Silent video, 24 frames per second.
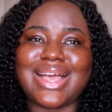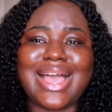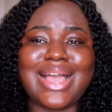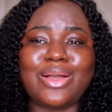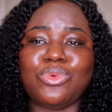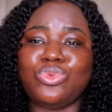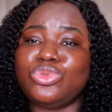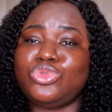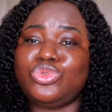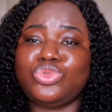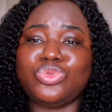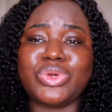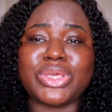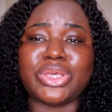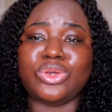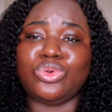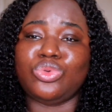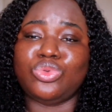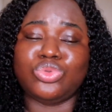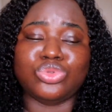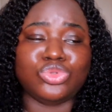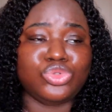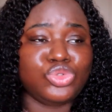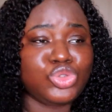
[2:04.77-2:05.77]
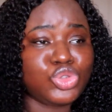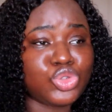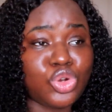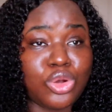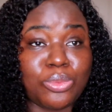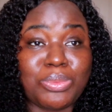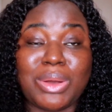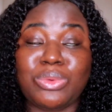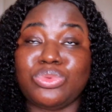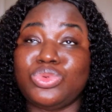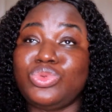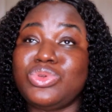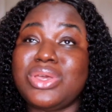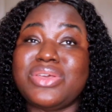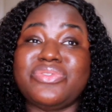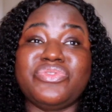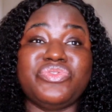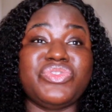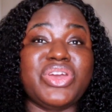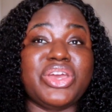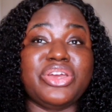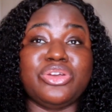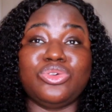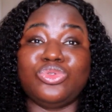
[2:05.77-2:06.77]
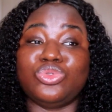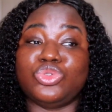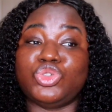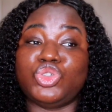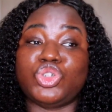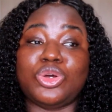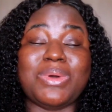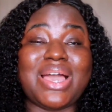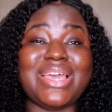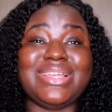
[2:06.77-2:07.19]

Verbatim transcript: I would do a good job. I would do a very good job.